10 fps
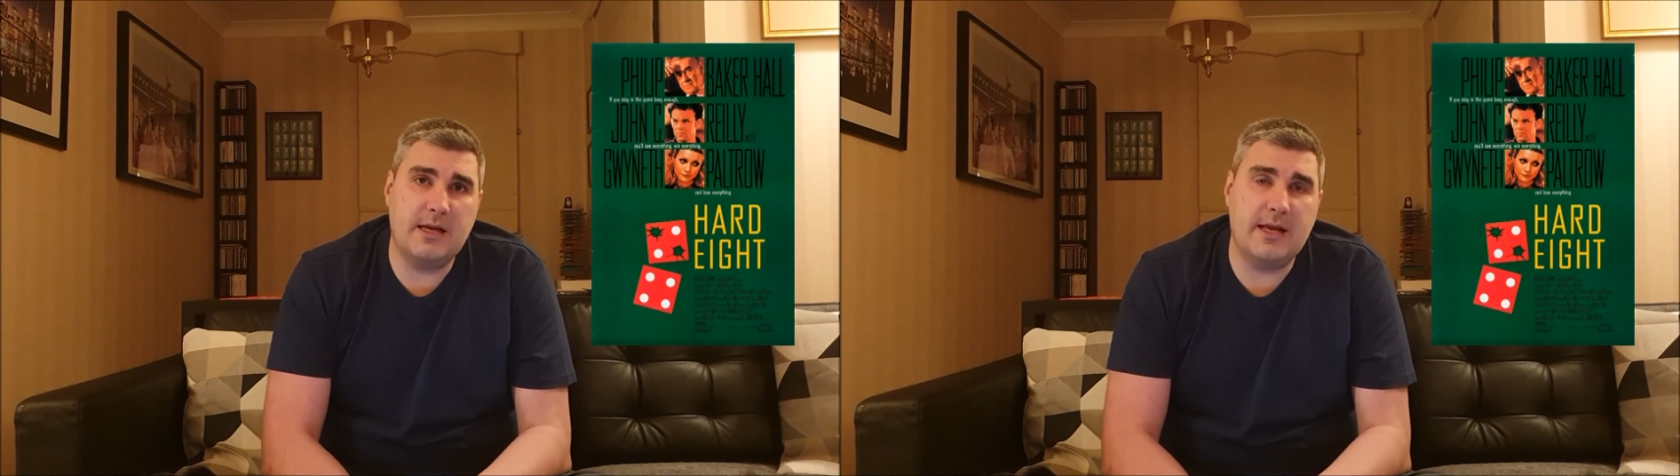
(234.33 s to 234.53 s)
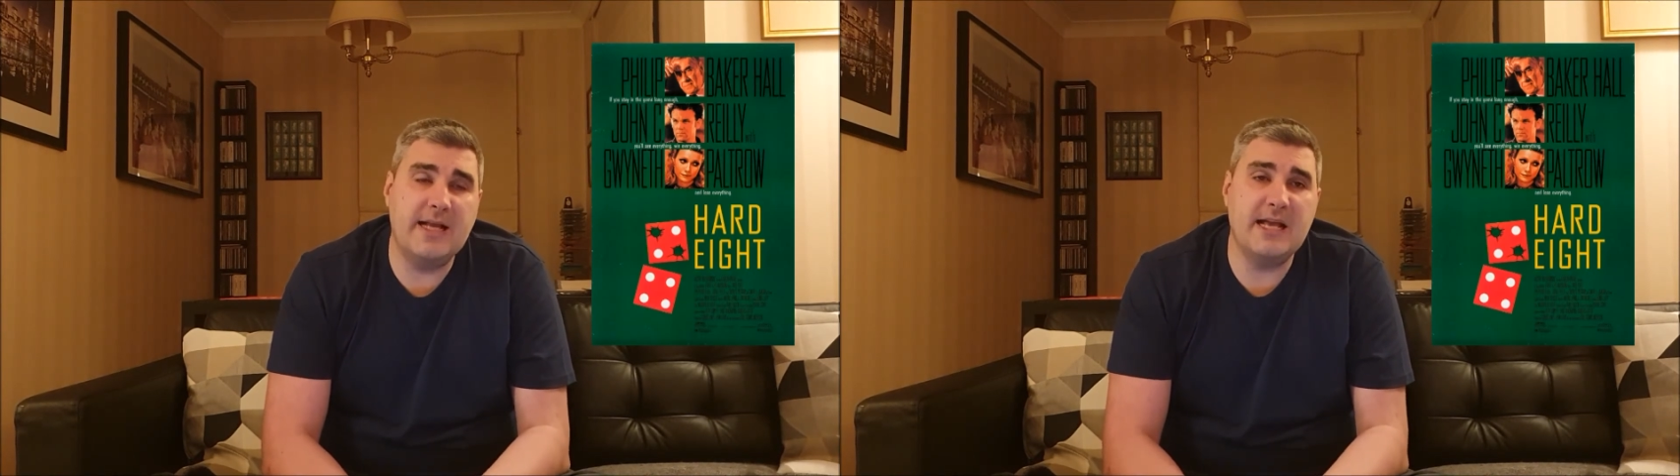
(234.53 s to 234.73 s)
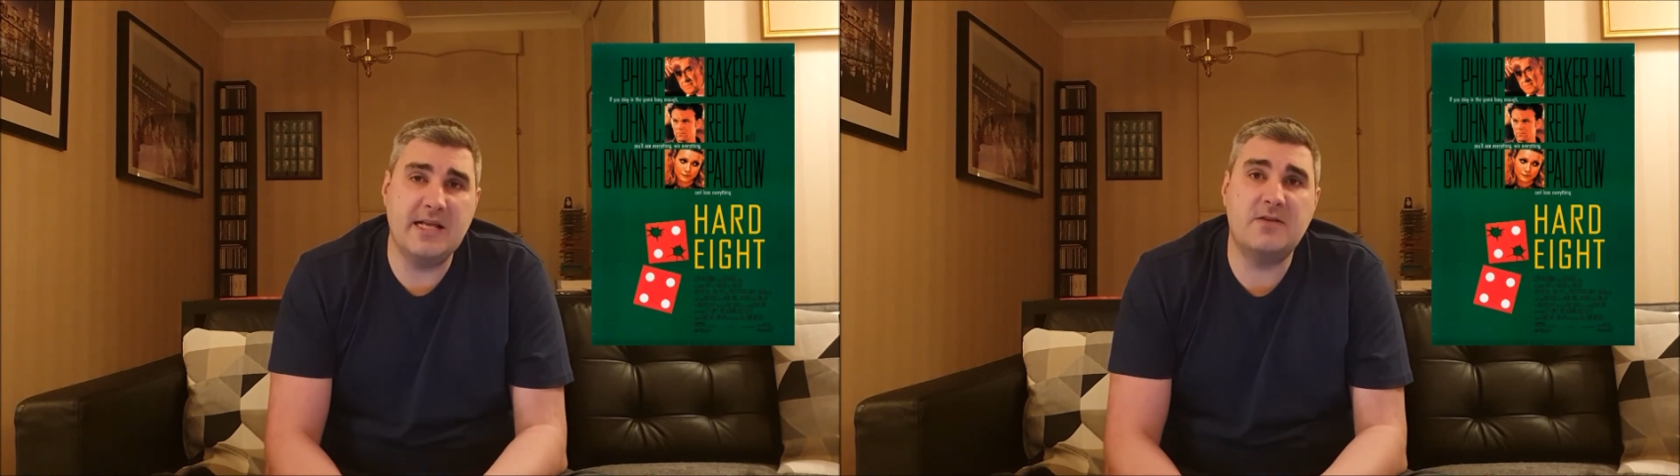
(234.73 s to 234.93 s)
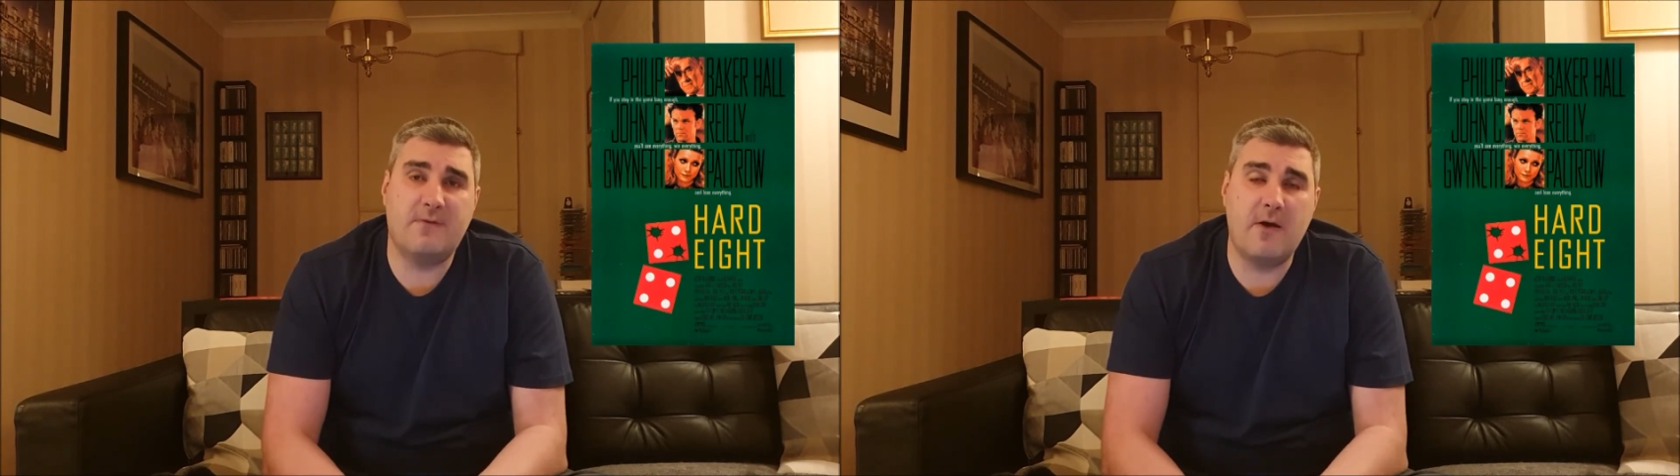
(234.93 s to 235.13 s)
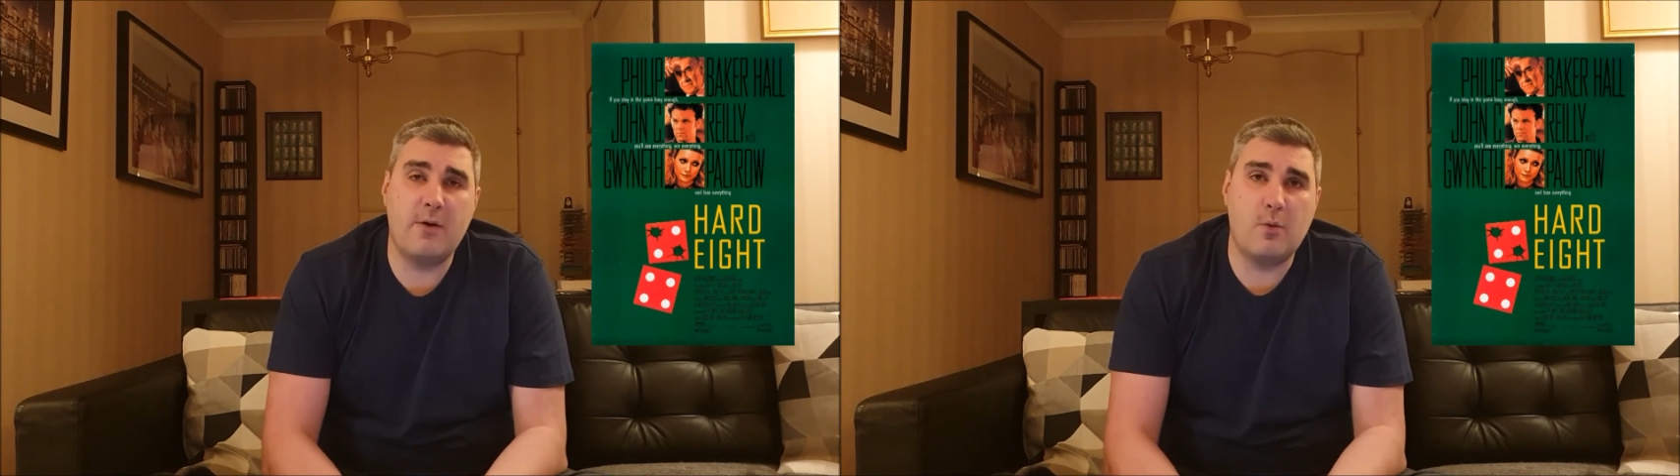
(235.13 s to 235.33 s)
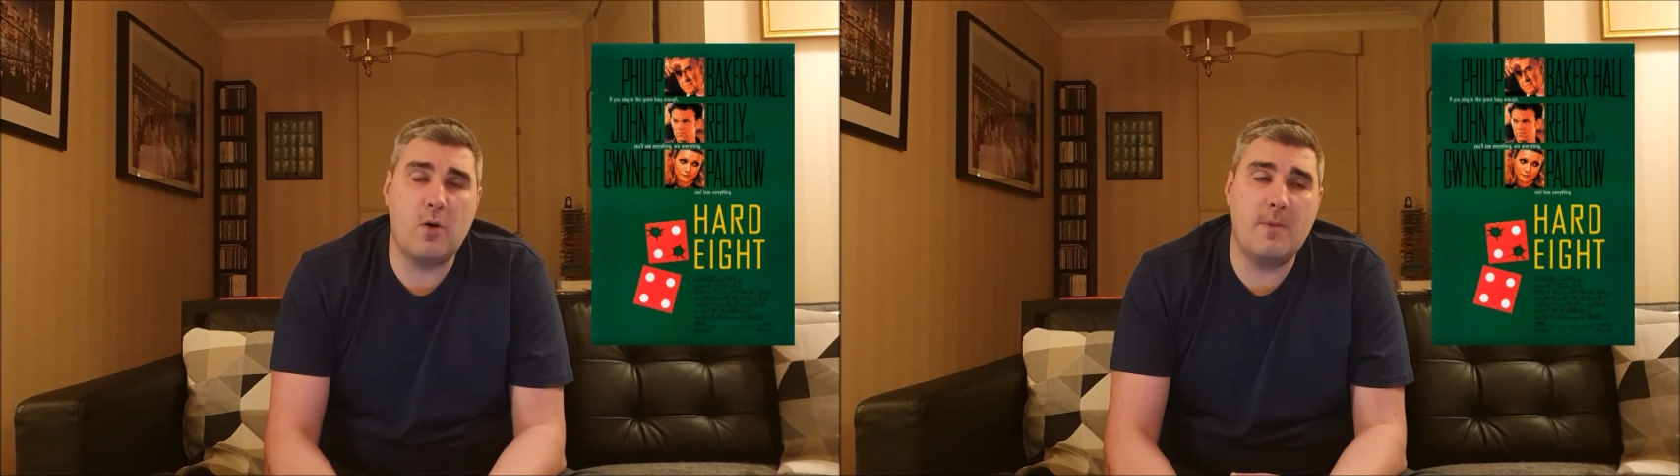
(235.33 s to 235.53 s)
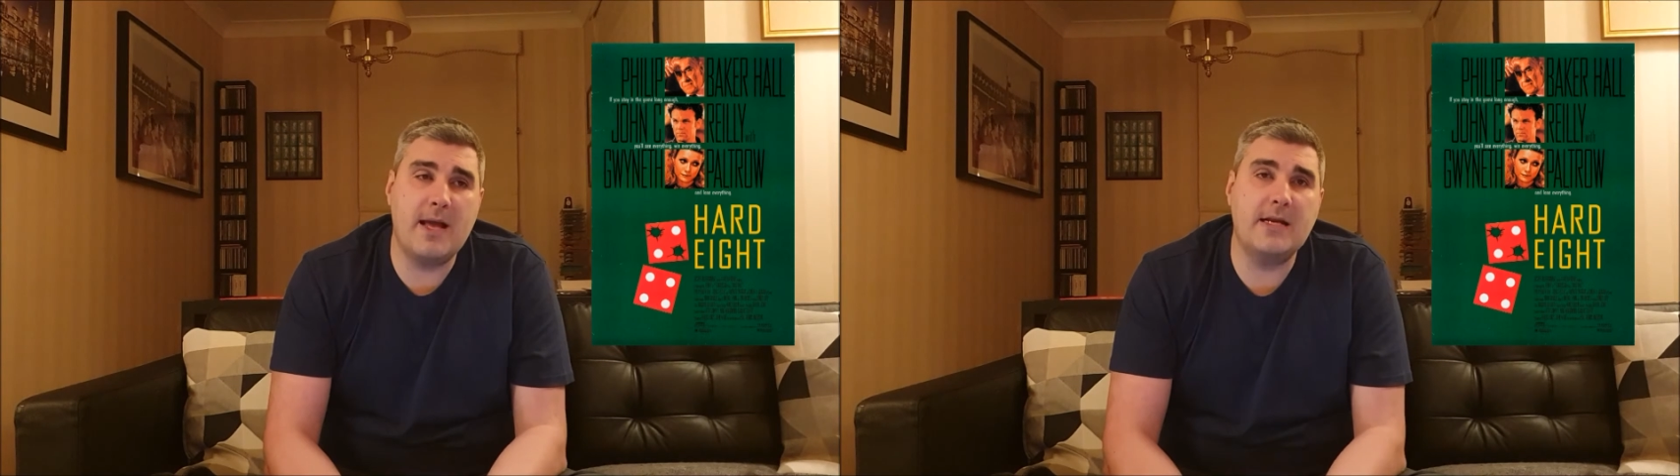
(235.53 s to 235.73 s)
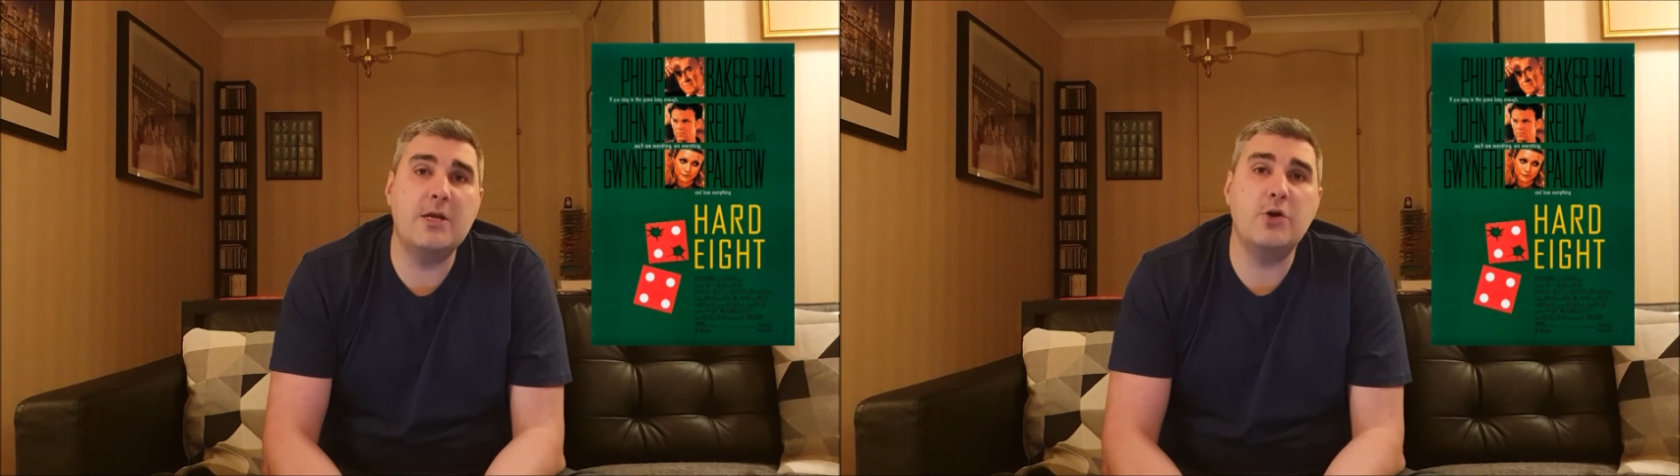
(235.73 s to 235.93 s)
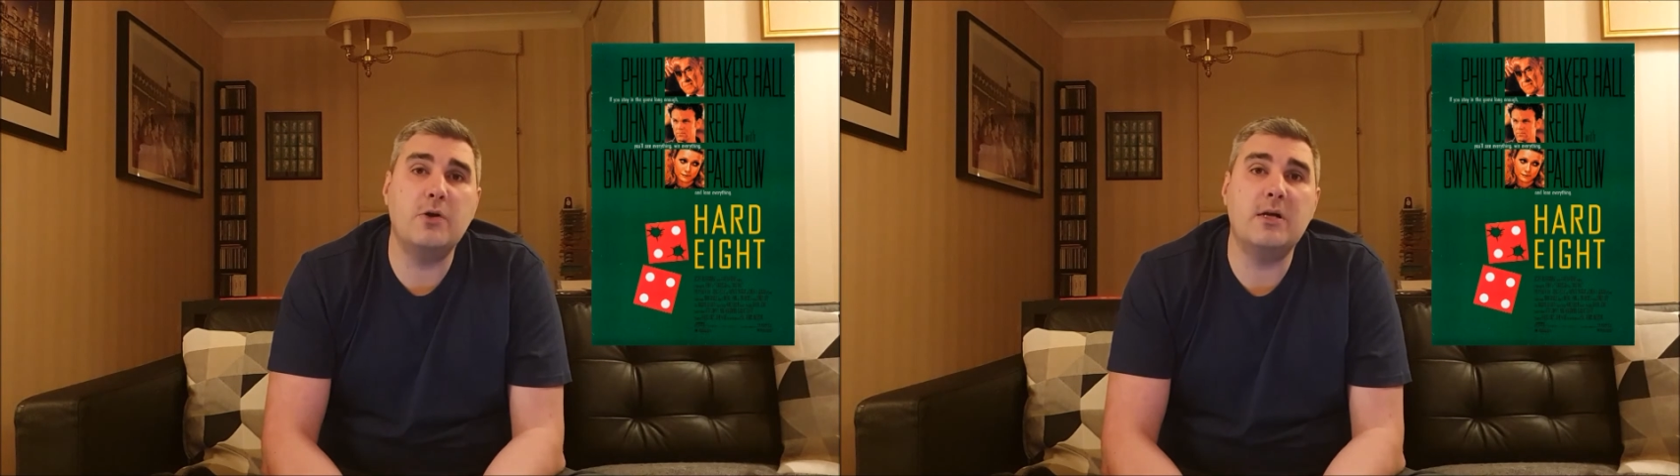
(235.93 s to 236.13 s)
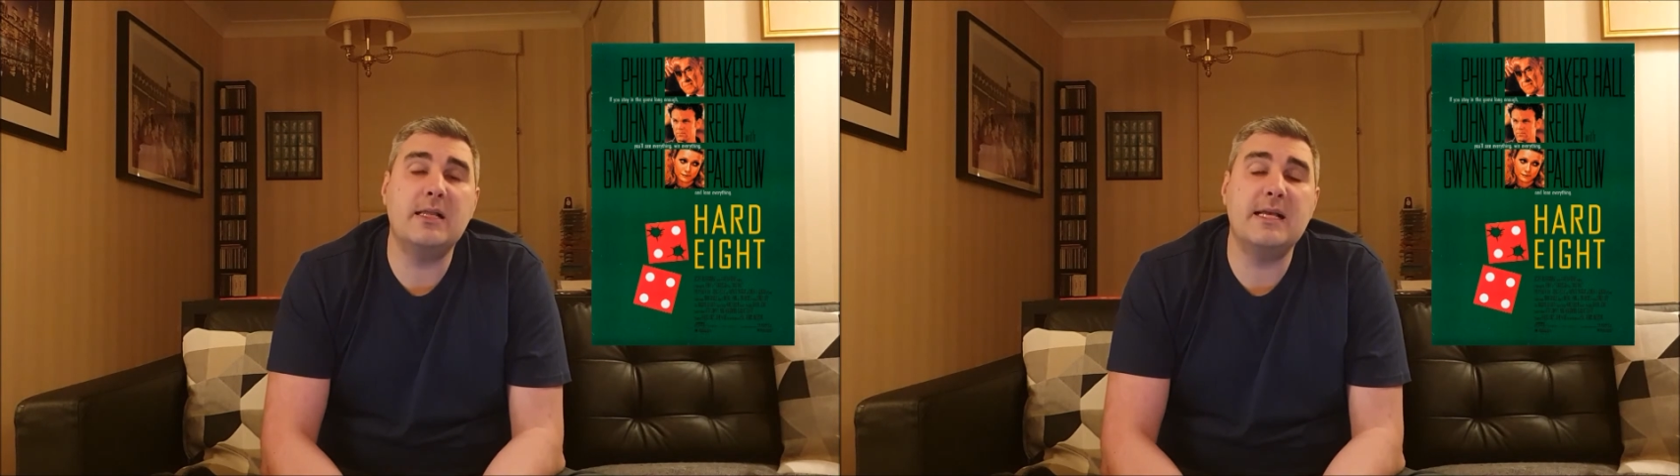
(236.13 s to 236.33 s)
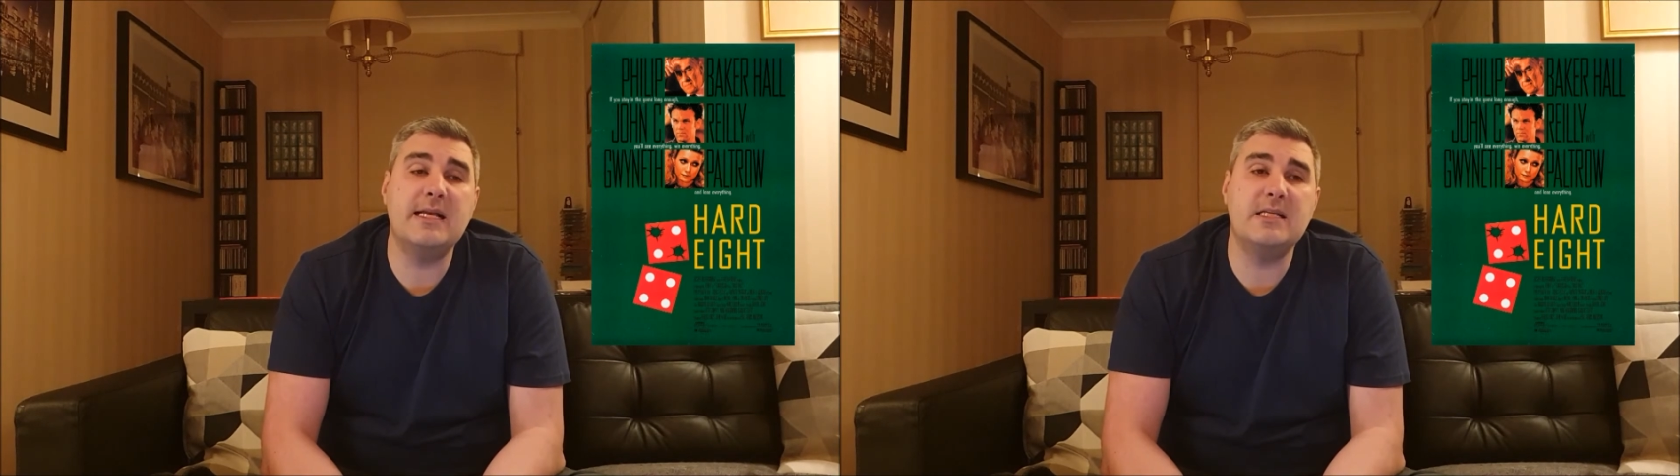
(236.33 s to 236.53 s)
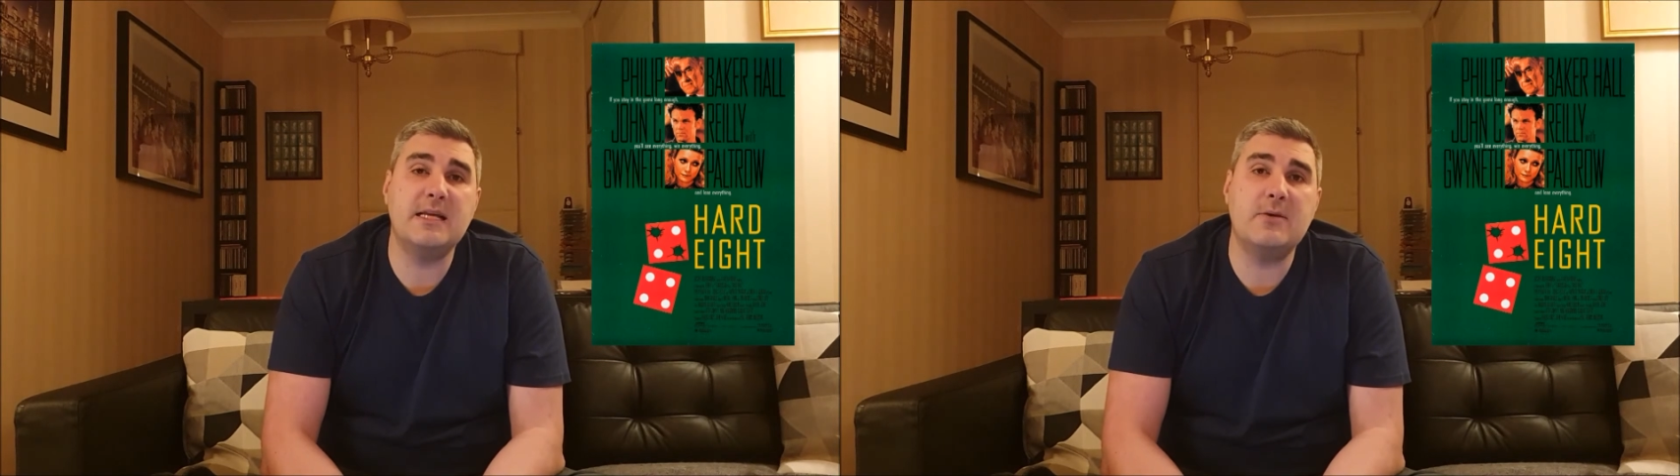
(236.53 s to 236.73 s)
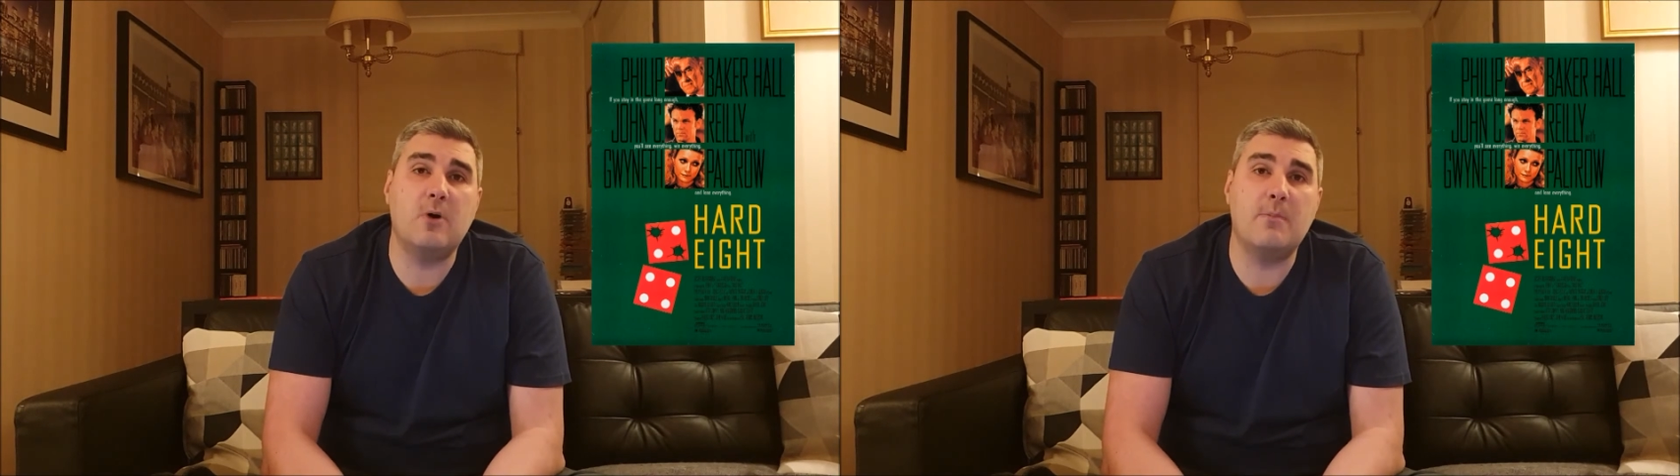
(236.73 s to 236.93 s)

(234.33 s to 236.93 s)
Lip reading: it's very well made, and you can clearly see why